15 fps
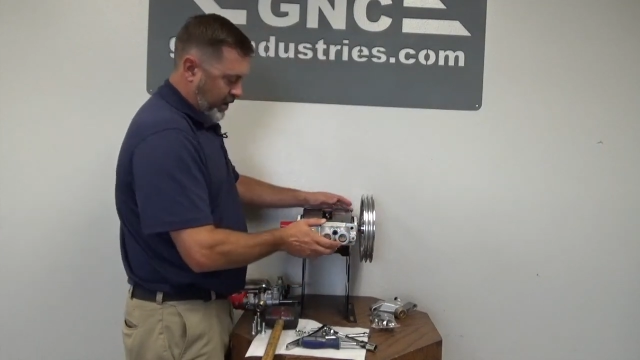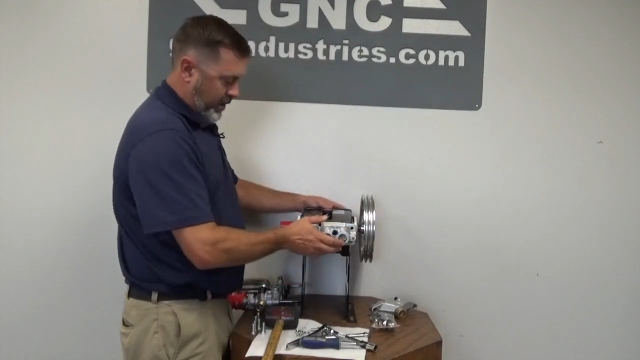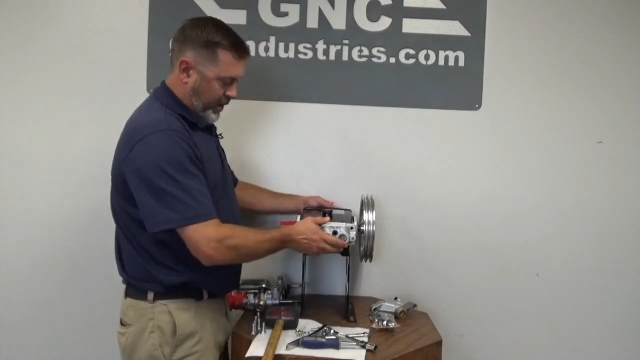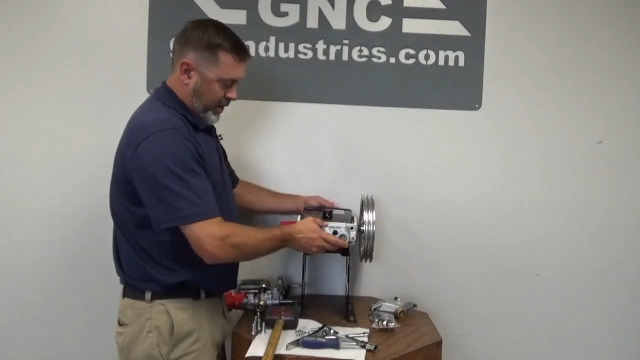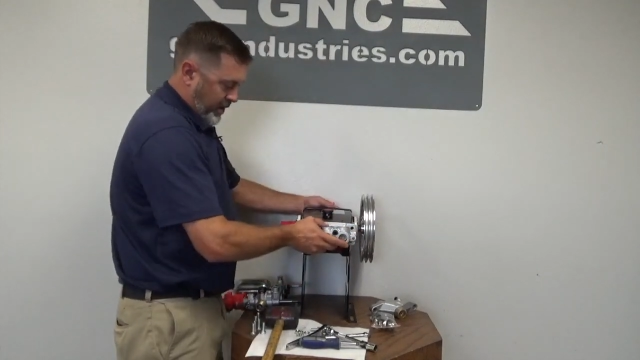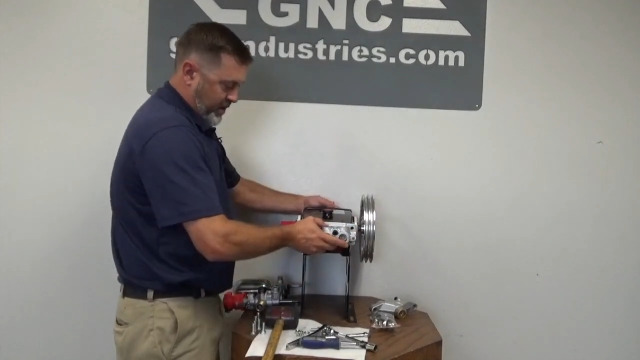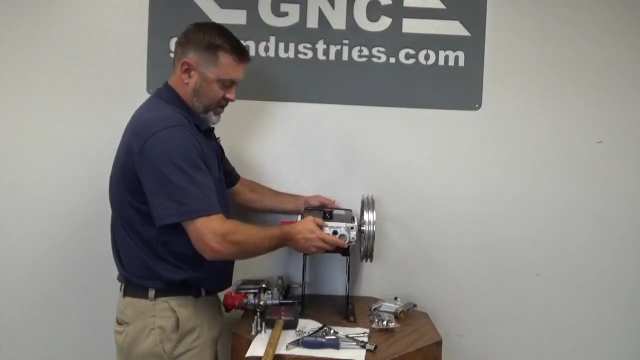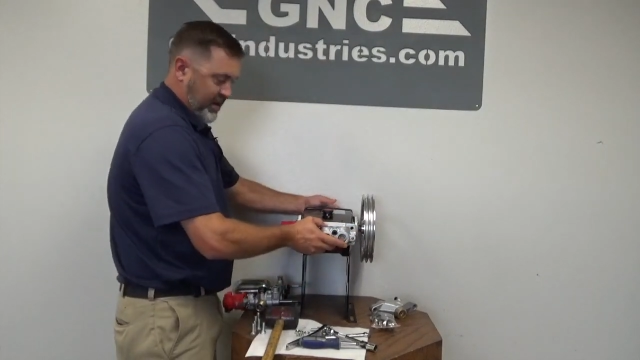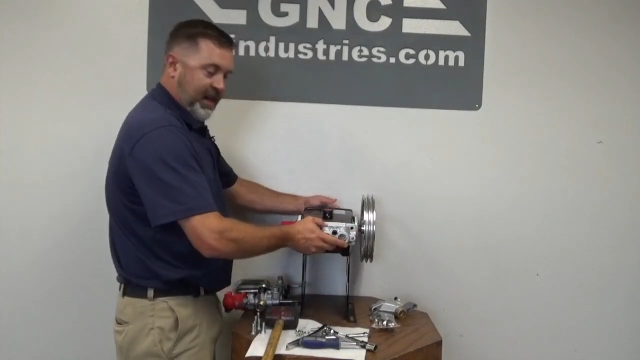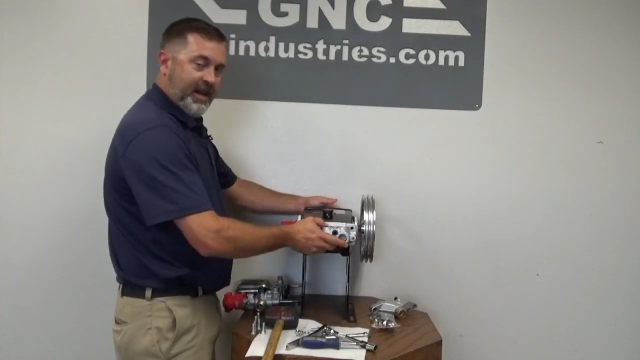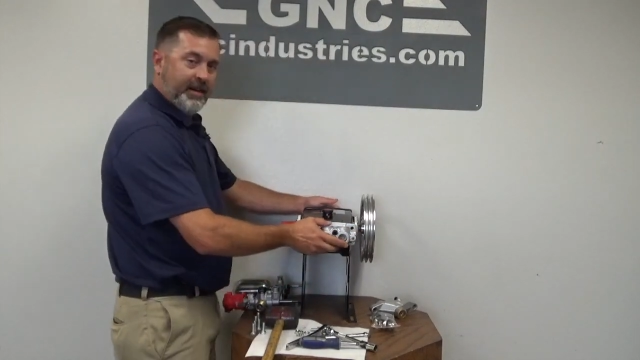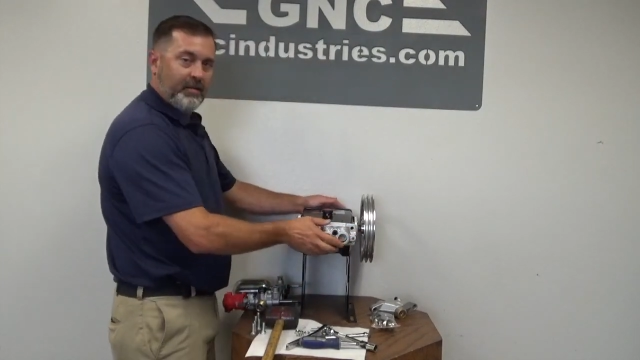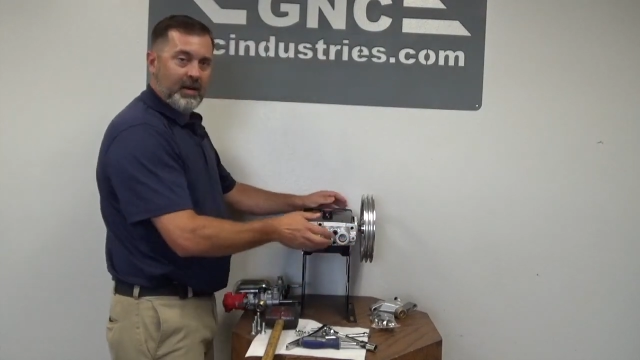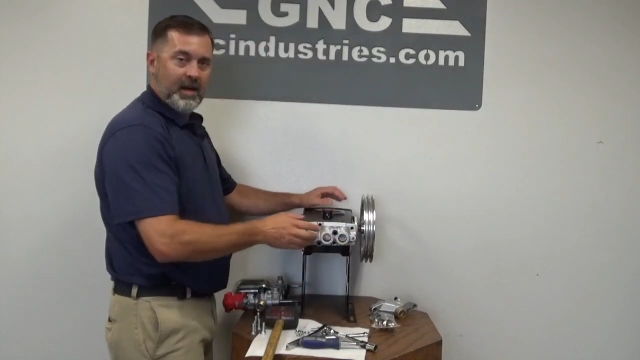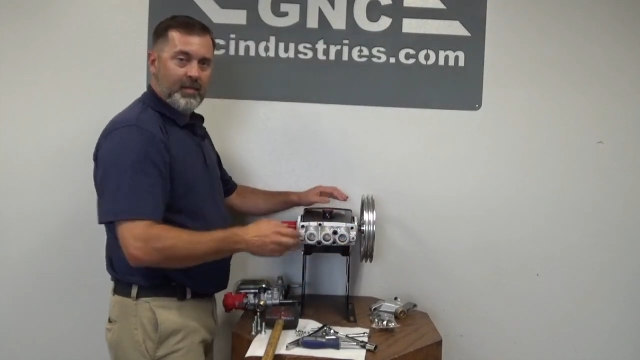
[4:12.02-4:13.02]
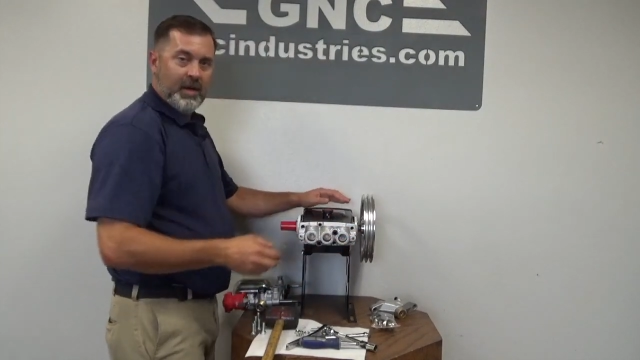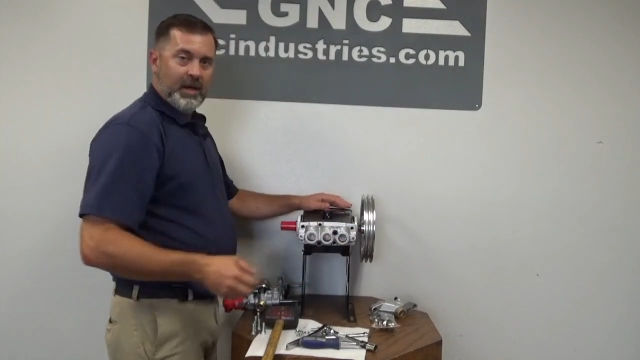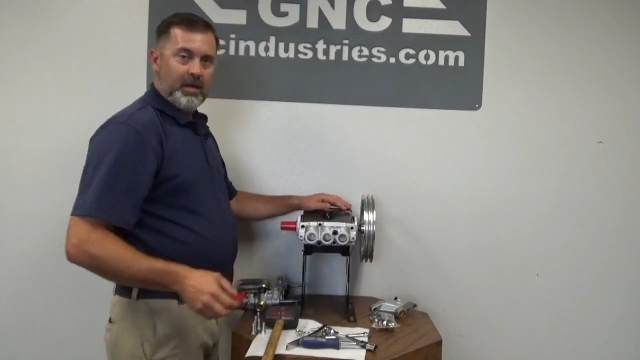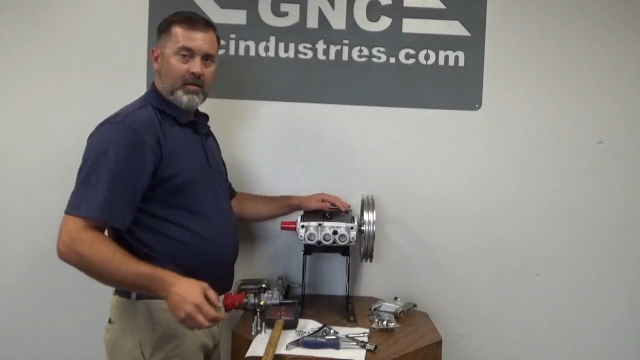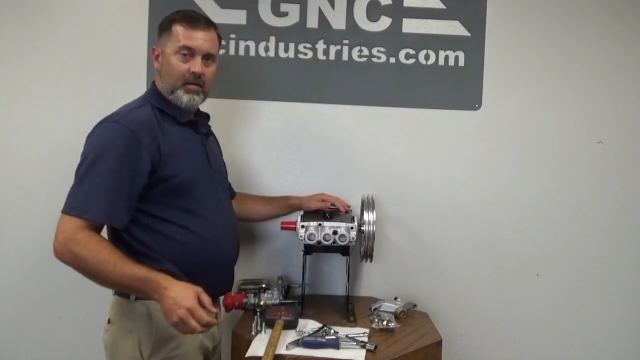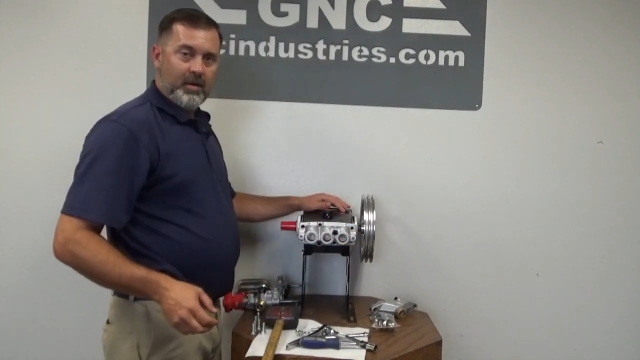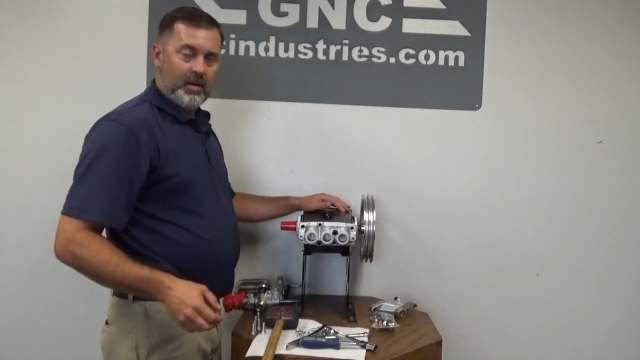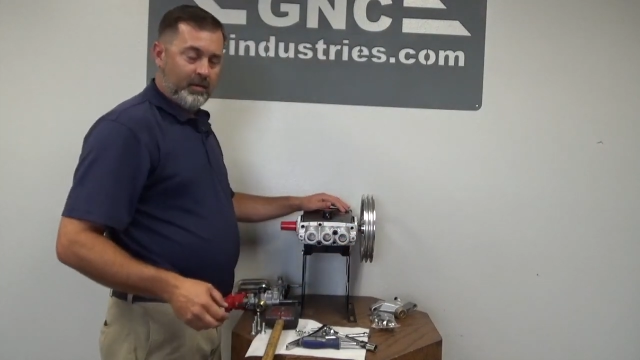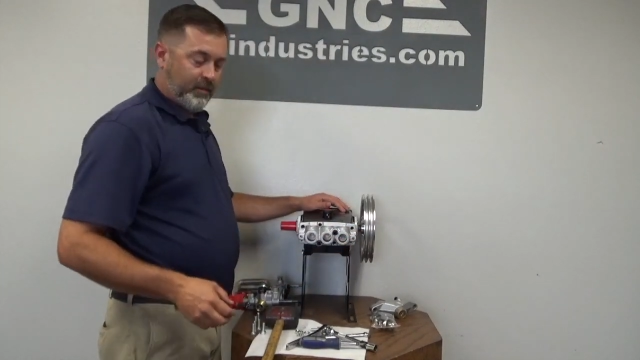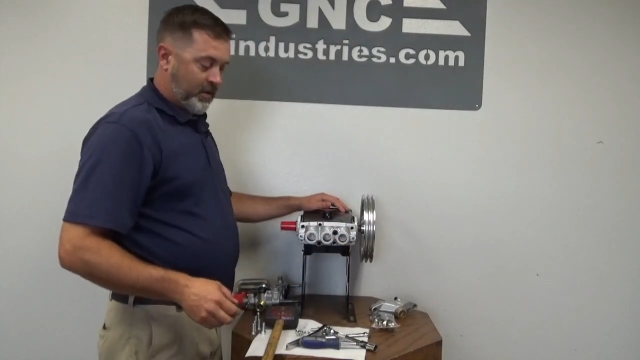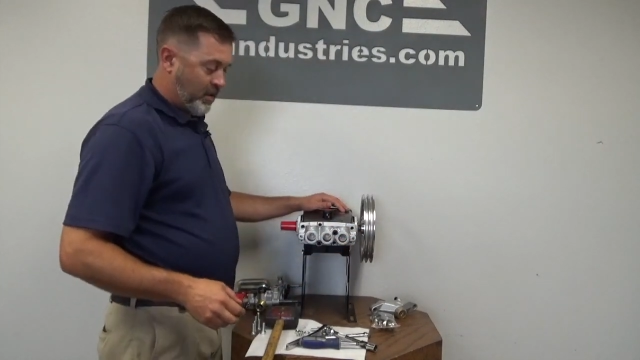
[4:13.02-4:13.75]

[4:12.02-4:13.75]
And slide it right back on over